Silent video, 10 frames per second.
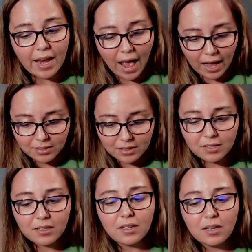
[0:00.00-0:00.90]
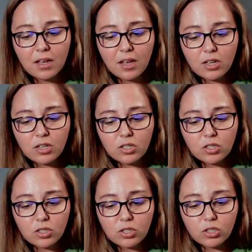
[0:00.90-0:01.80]
asked,
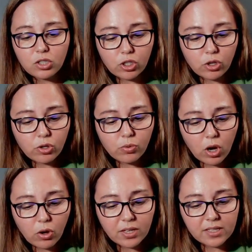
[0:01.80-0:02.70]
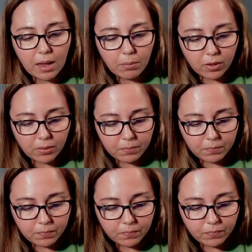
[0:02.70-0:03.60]
"Do you know this emblem?"
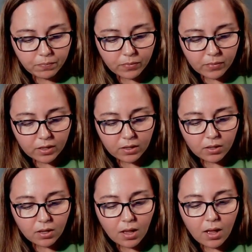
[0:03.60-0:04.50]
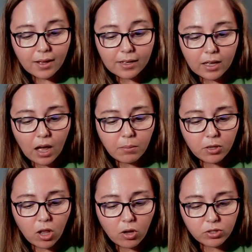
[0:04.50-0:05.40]
"Come
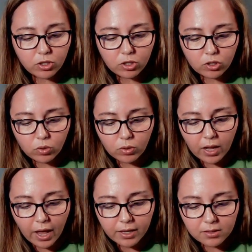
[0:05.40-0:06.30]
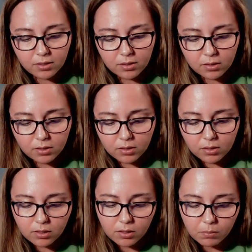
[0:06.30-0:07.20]
closer, 2 legs,
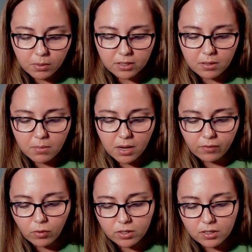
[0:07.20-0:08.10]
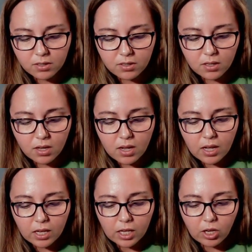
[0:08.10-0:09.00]
buzzed the many voices.
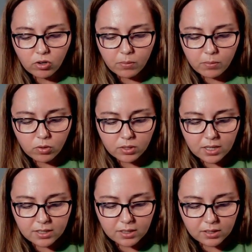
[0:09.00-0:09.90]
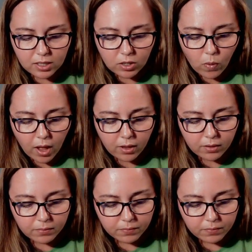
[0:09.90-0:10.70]
"Grumio doesn't see well."